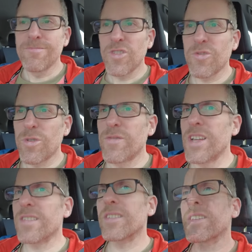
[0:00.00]
The sword of
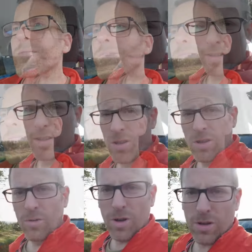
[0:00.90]
destiny.
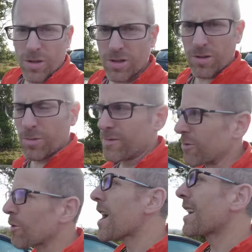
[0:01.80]
Well, we've
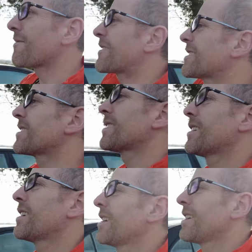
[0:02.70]
arrived.
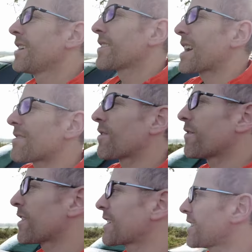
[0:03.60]
It's kind of a
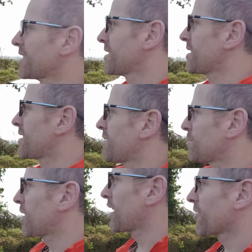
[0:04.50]
funny uh,
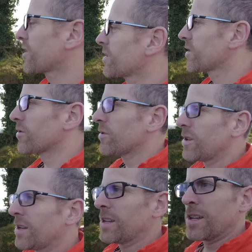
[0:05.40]
area, though,
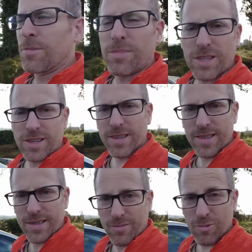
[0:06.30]

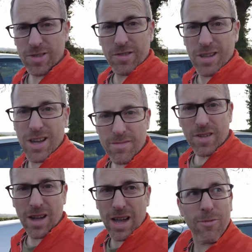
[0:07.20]
because once you get off the
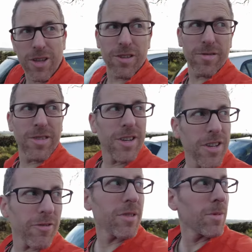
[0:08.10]
highway, you feel like
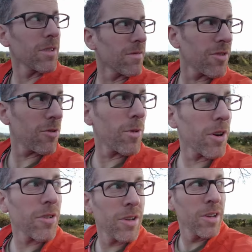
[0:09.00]
you're in the middle of nowhere.